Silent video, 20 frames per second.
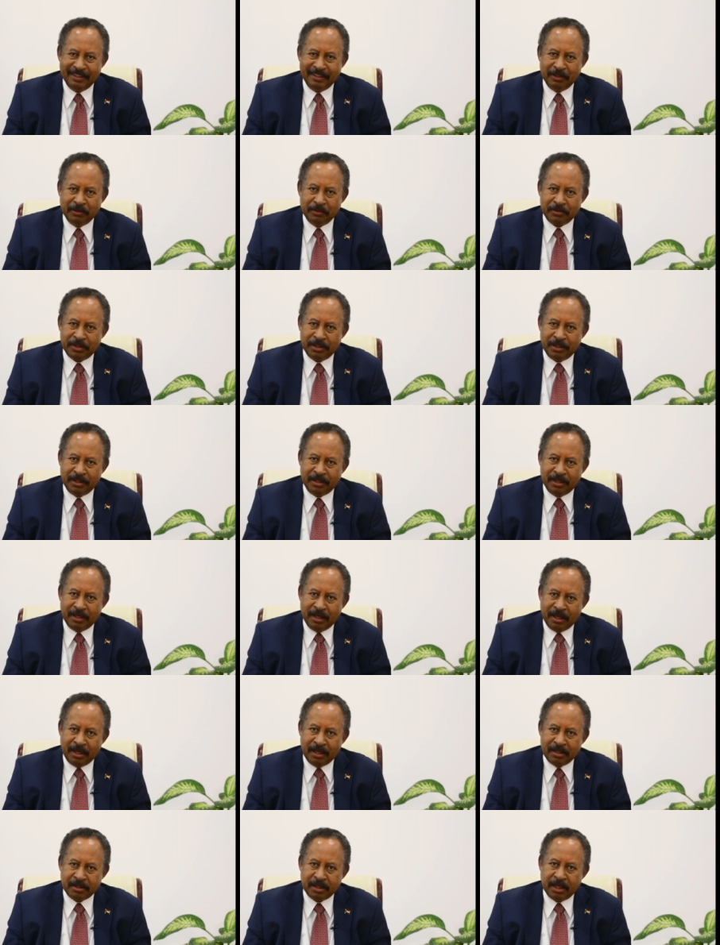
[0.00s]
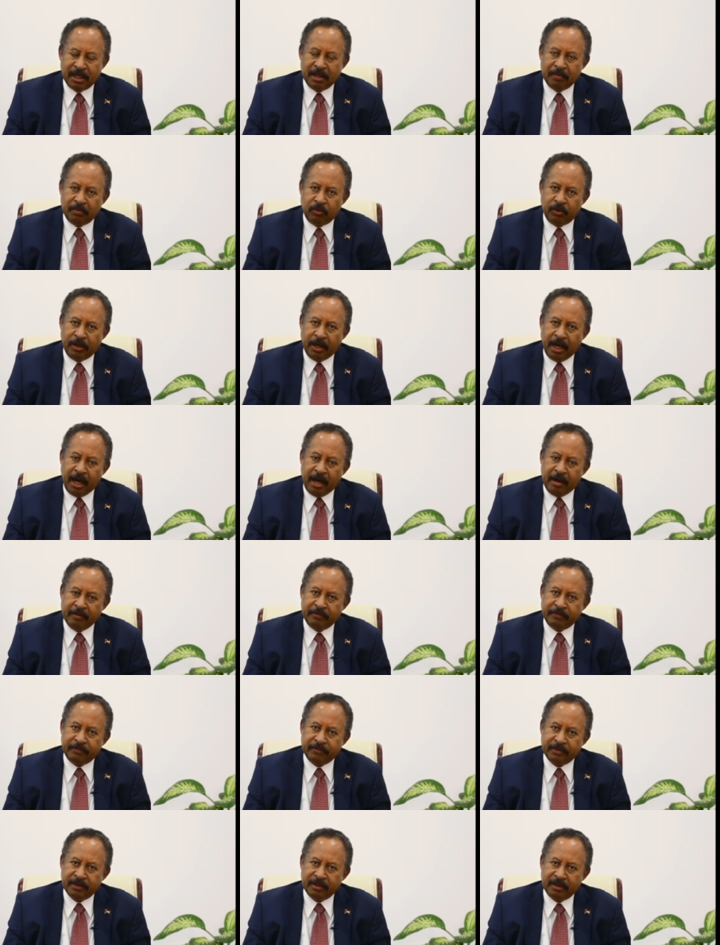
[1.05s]
You see, Zeinab, we
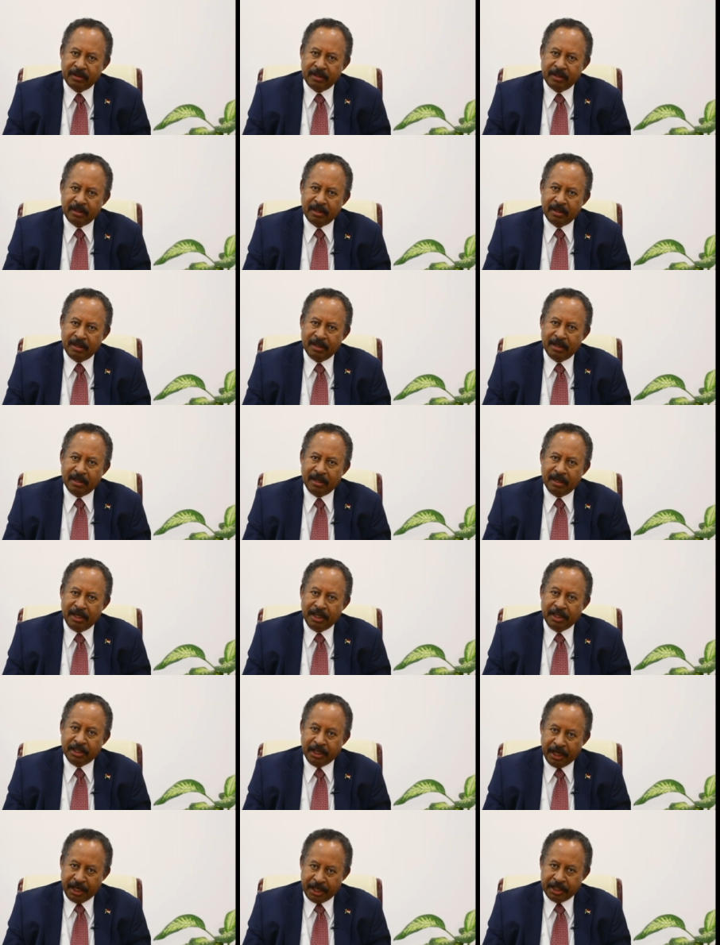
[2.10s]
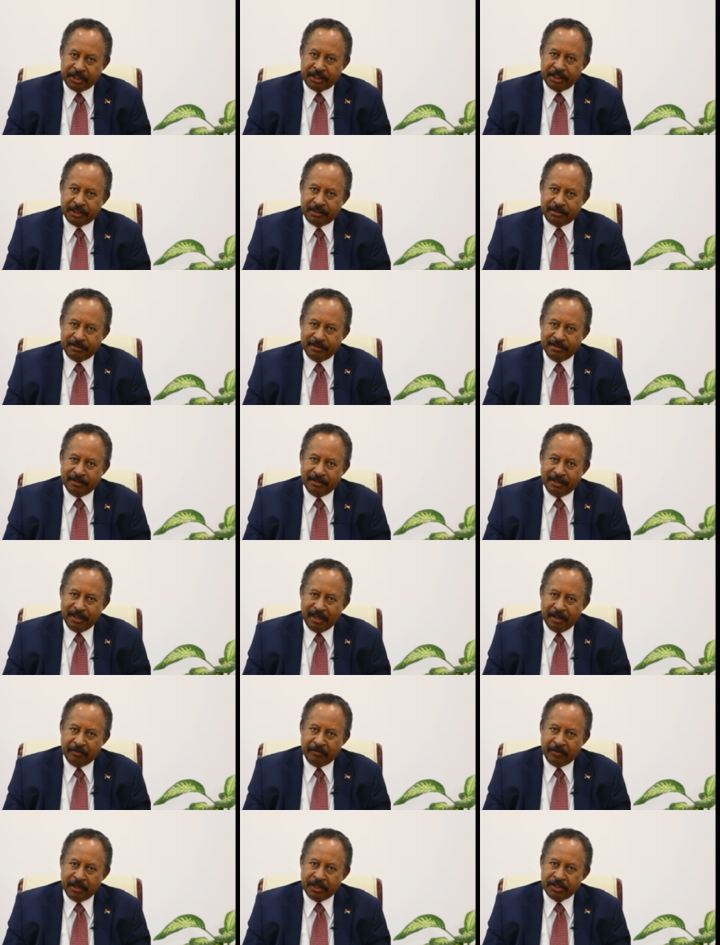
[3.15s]
have inherited
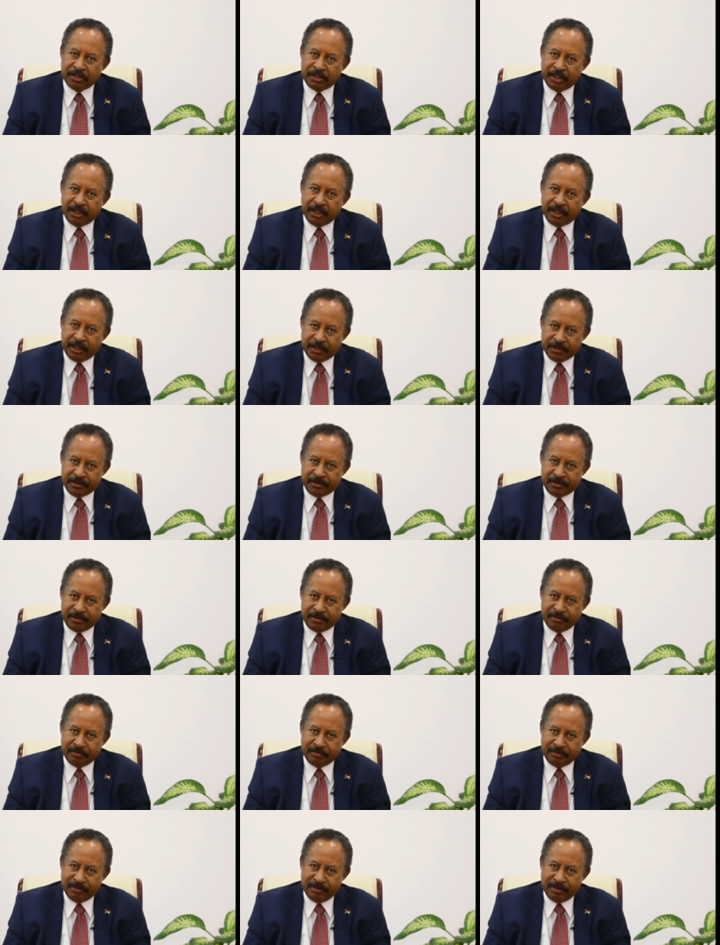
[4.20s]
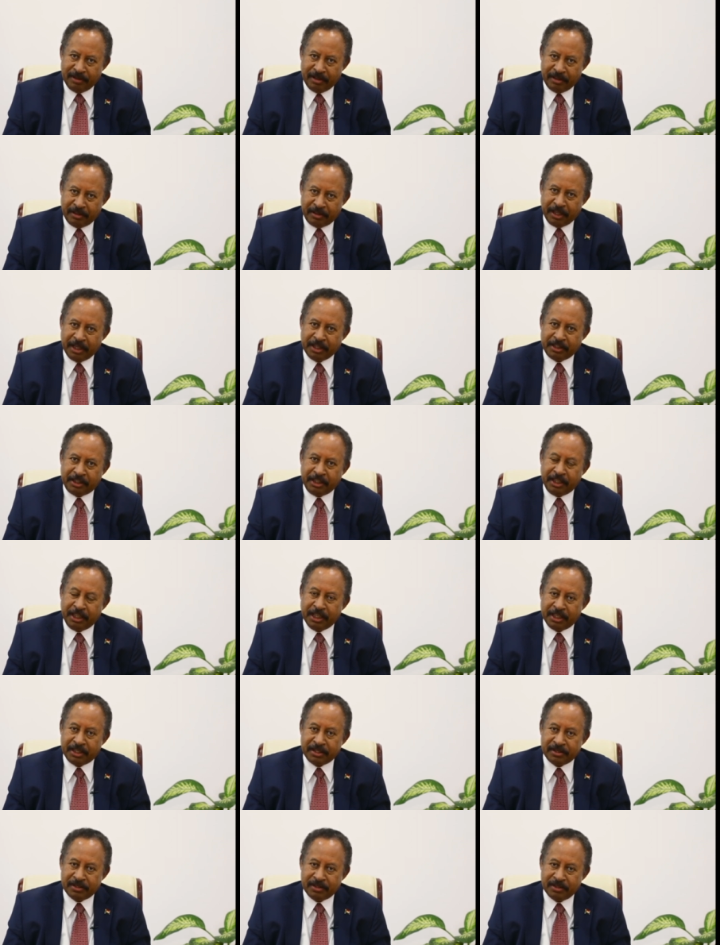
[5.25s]
a very serious 30
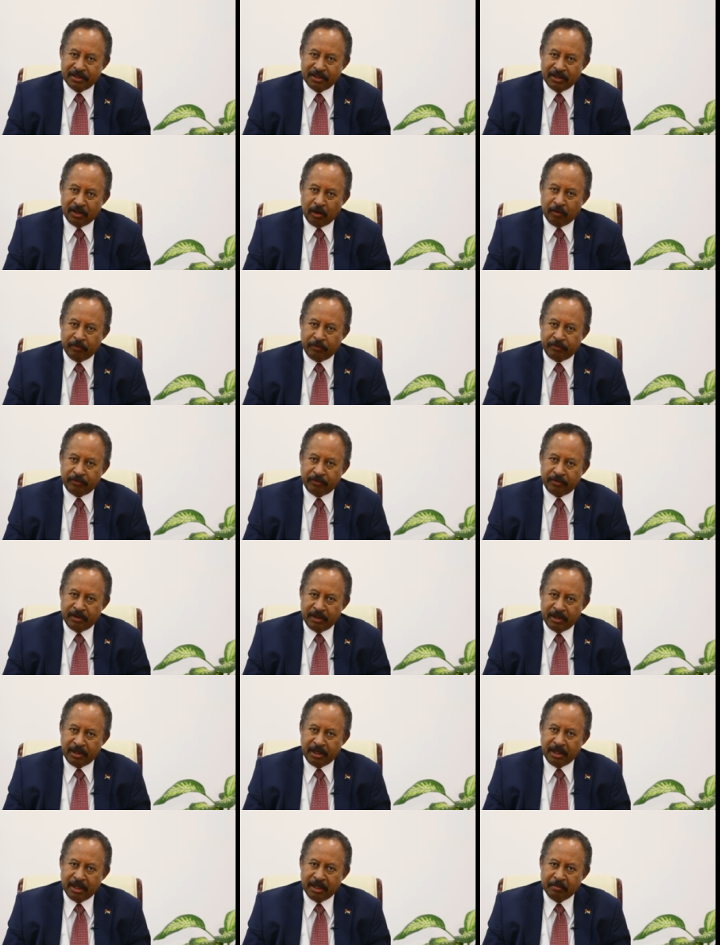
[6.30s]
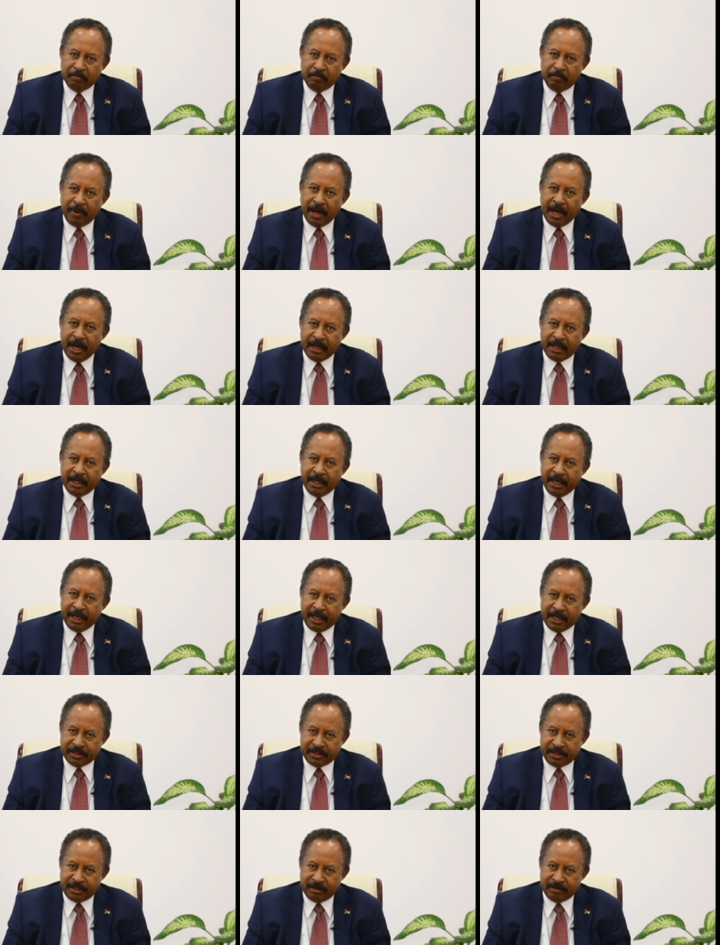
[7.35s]
years of bad
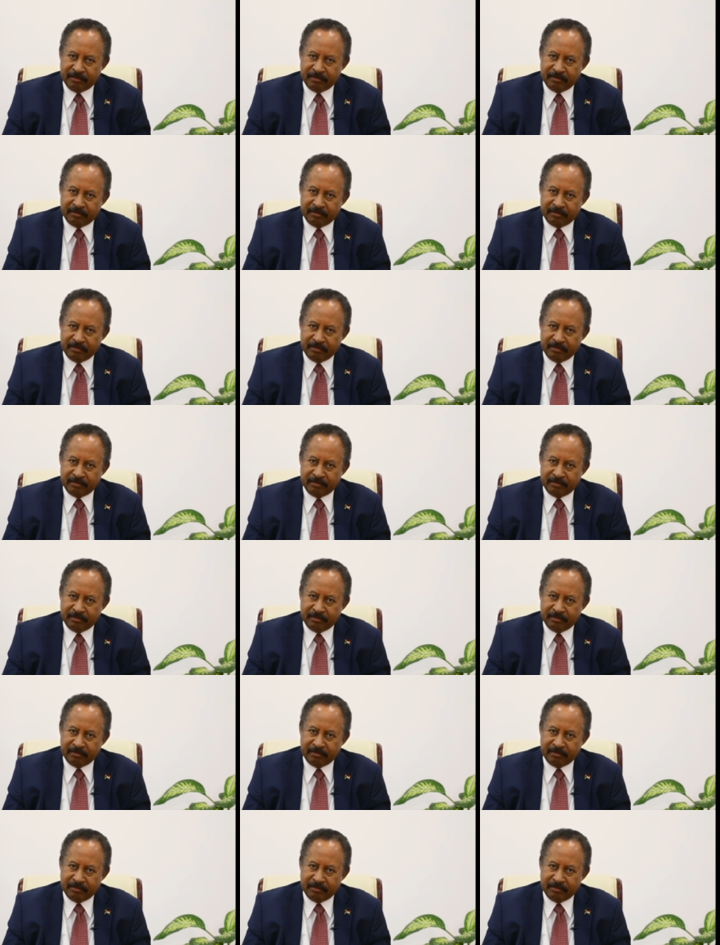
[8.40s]
legacy.